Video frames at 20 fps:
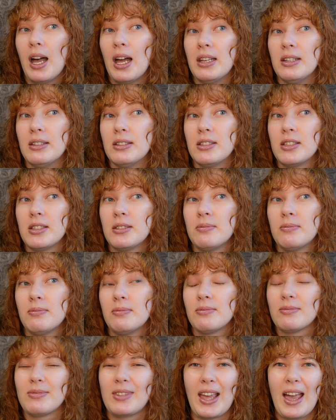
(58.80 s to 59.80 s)
and
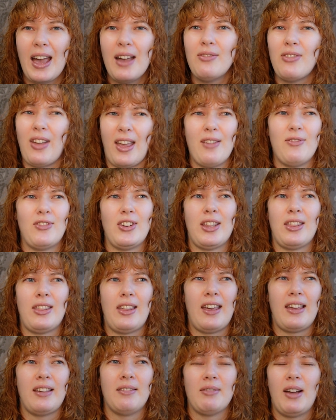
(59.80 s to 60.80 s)
they have
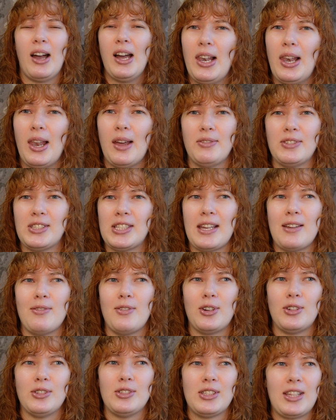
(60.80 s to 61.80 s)
everything. I love
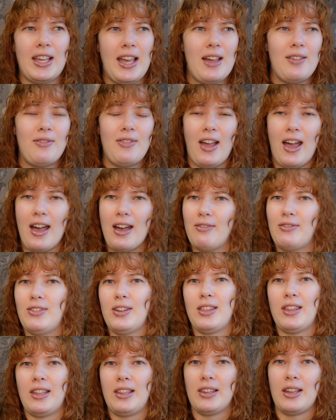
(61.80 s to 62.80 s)
Savers. They have
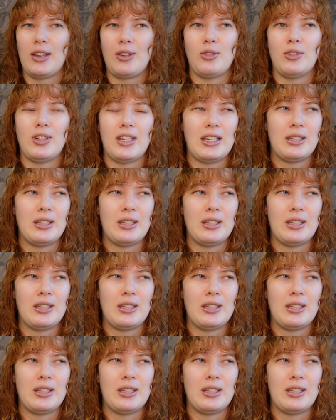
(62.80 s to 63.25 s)
everything that you